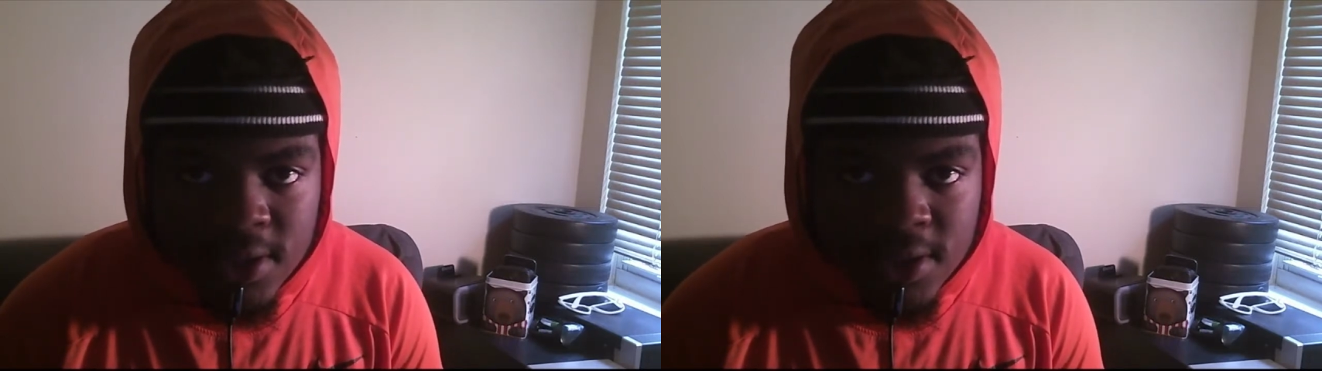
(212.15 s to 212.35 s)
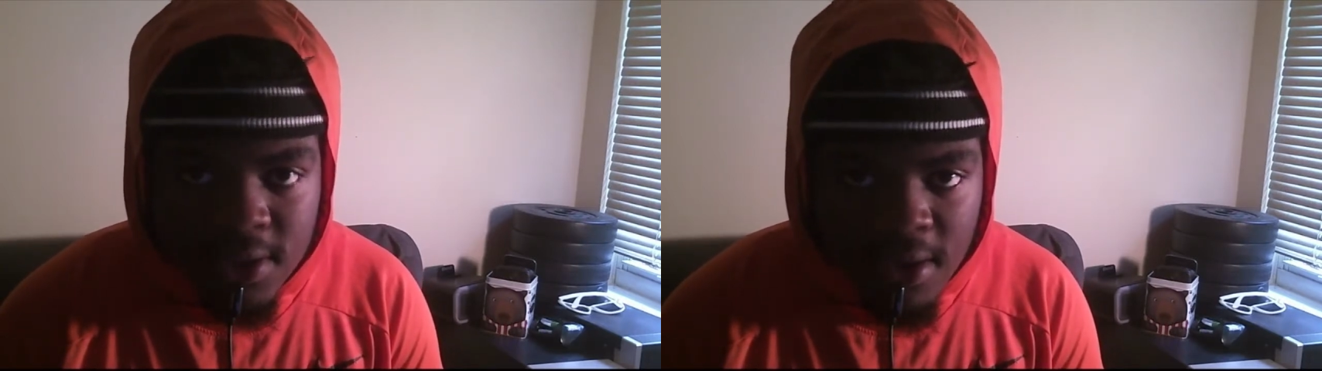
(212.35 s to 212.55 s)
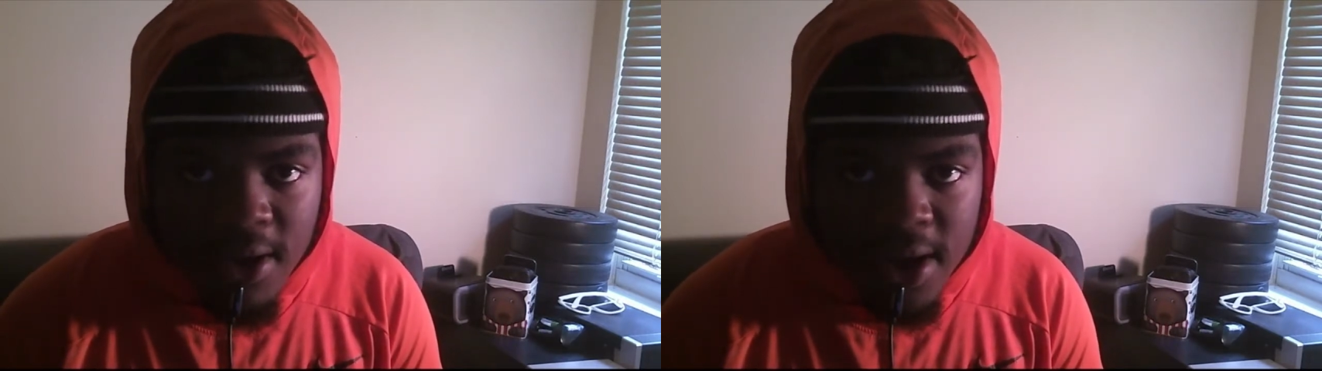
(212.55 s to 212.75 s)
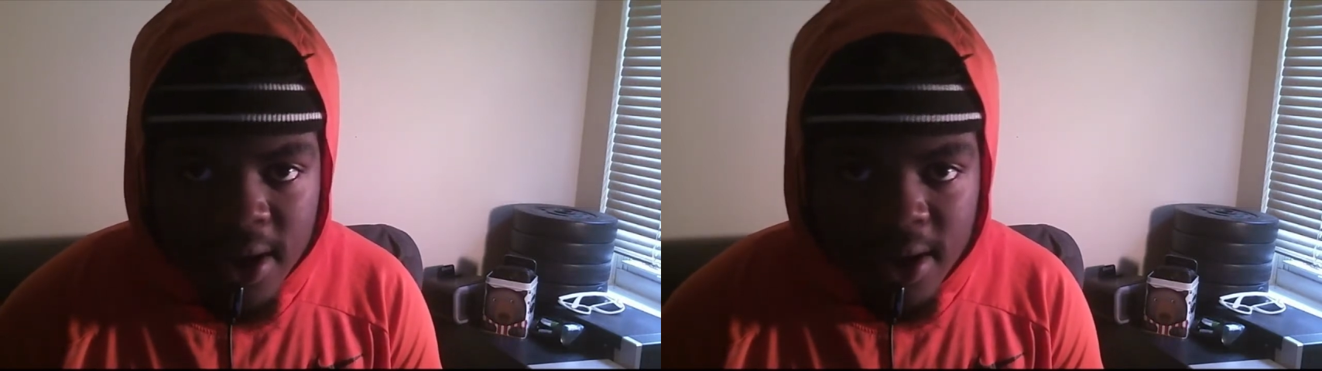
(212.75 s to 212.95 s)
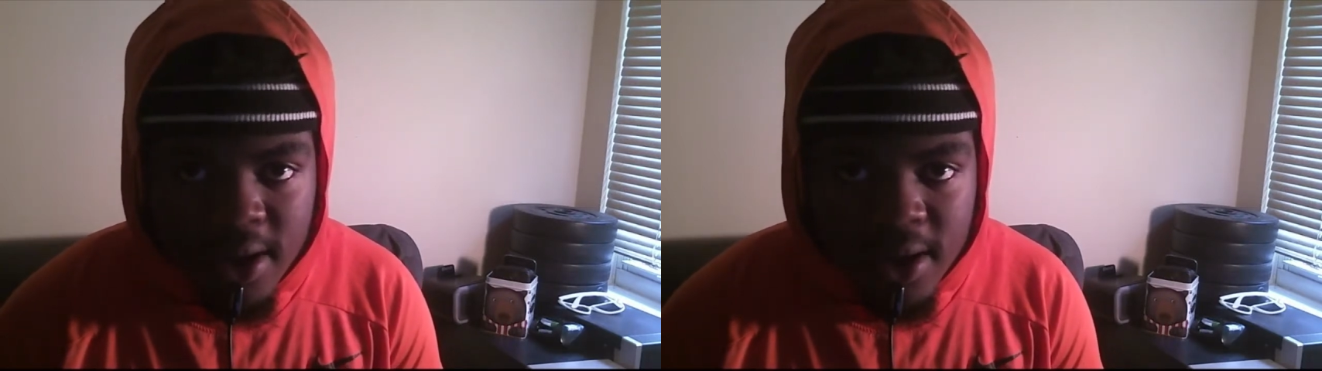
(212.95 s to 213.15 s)
Alright.
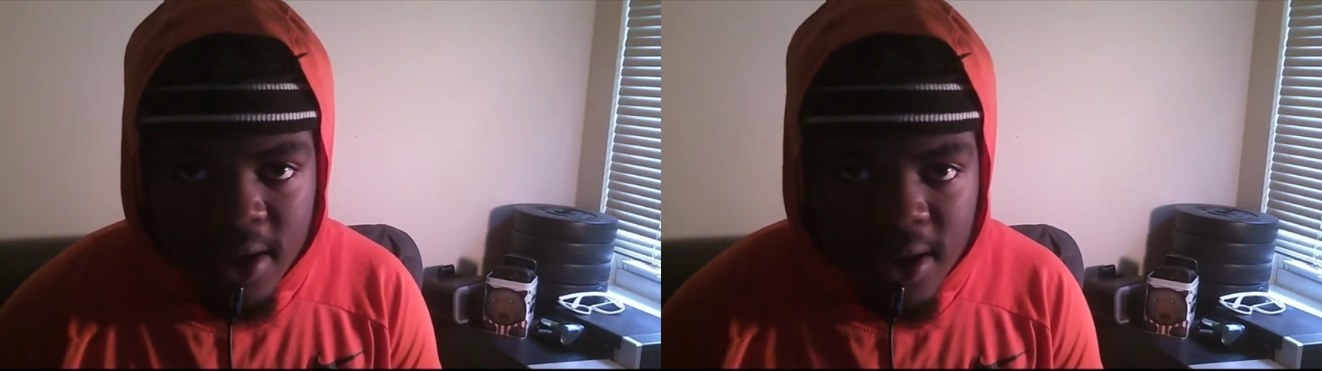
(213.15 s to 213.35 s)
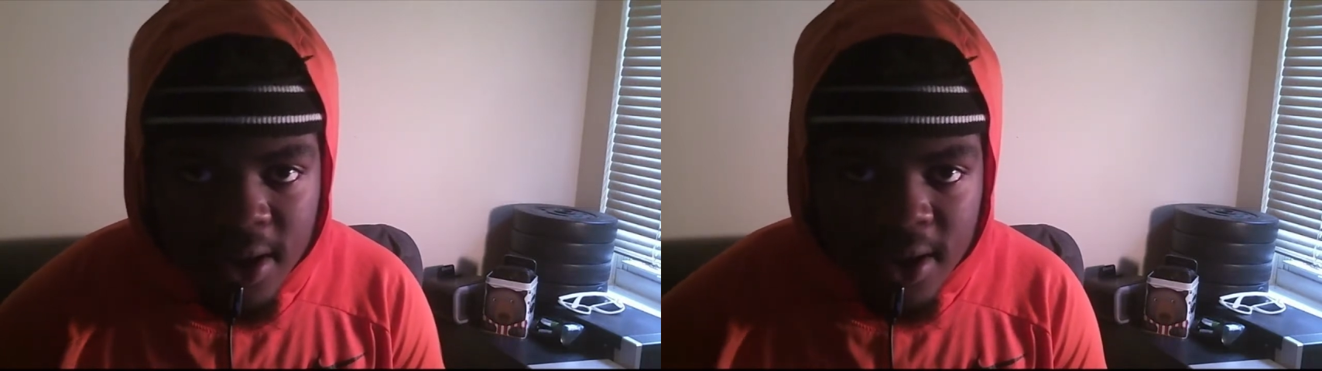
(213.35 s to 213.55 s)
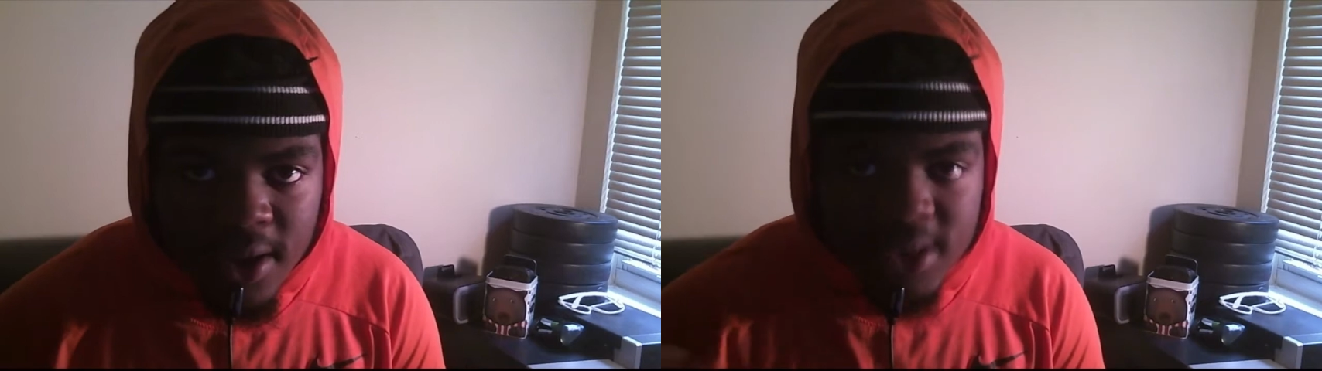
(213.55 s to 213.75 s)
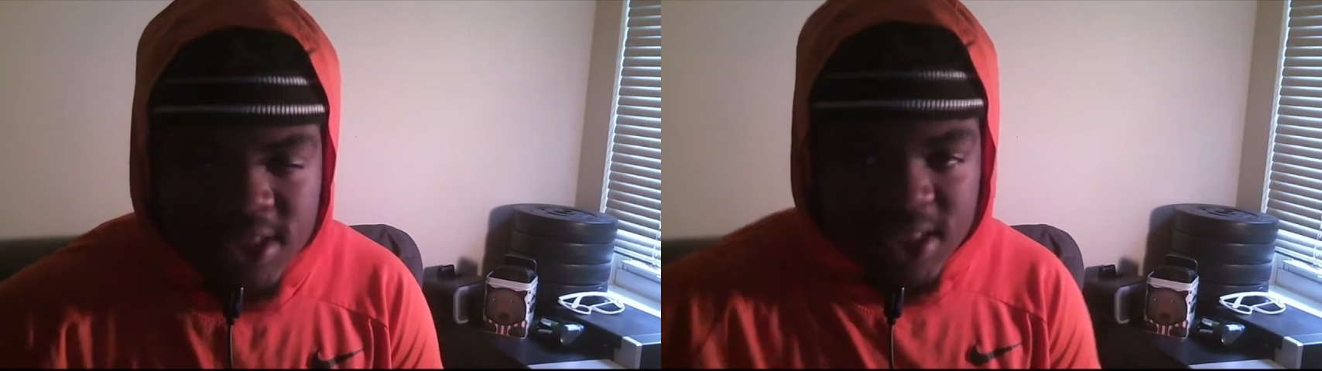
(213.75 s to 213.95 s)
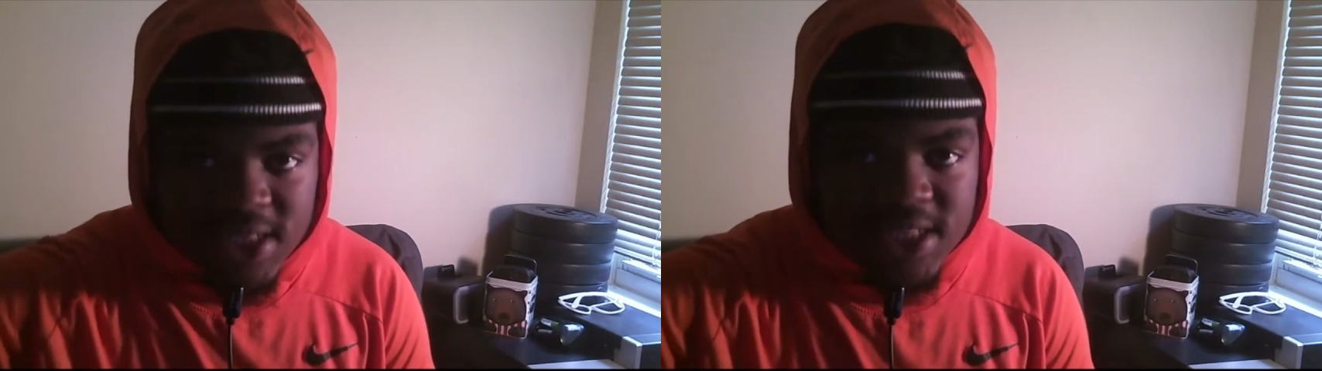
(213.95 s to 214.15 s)
Just
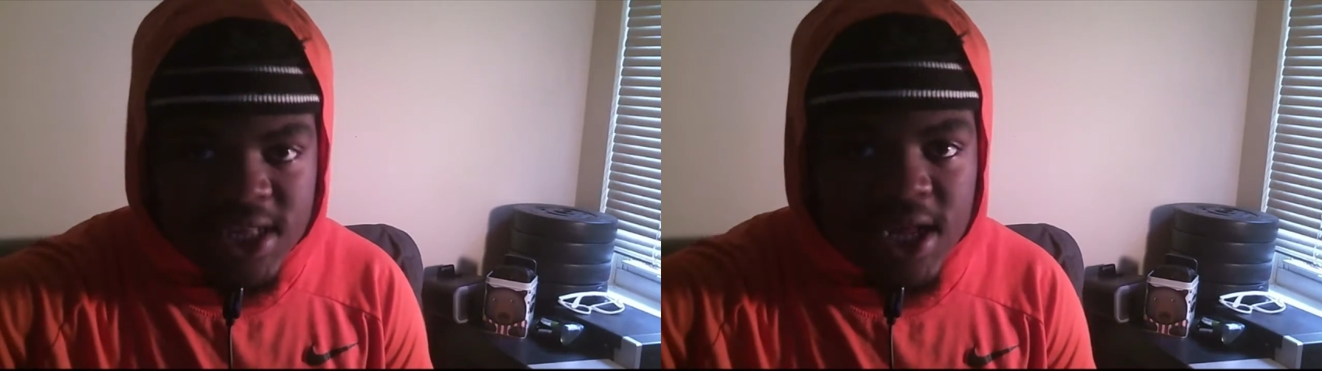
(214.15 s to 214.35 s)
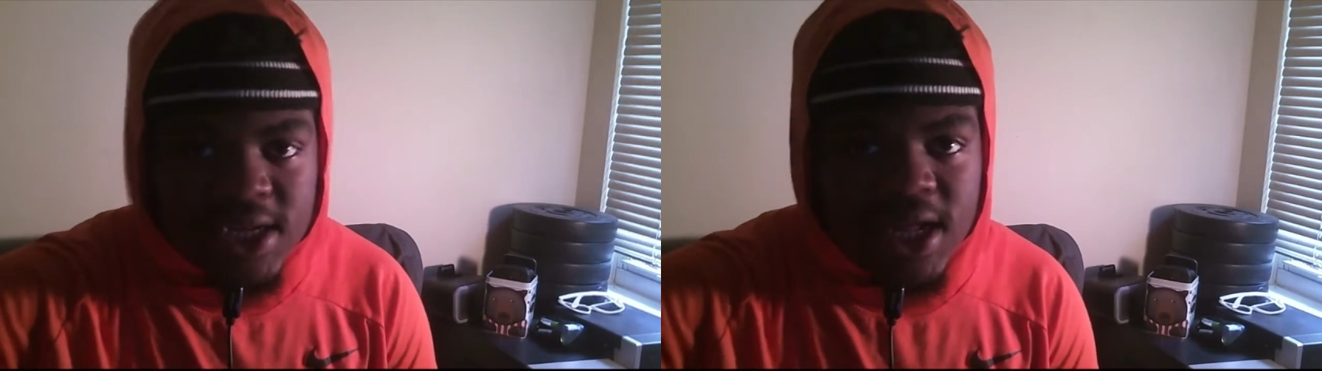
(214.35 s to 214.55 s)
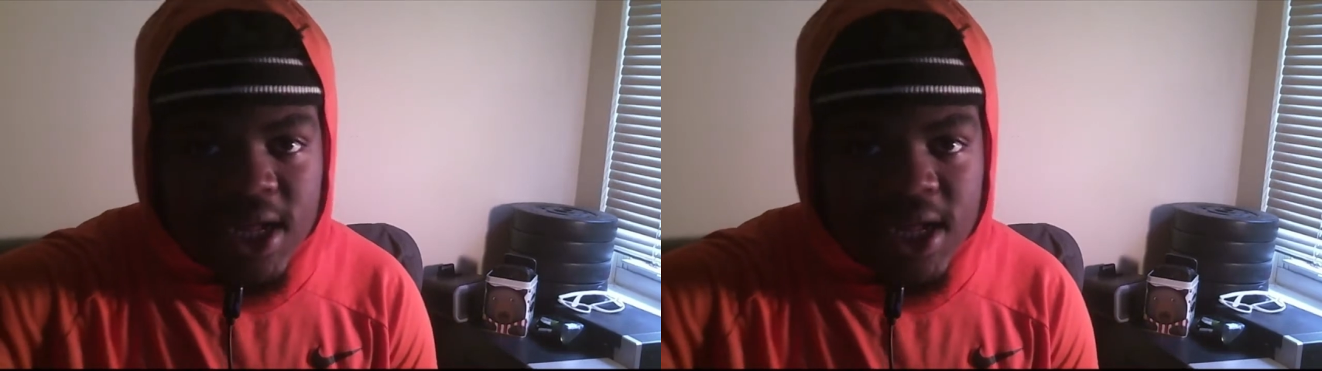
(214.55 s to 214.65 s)
to let y'all know.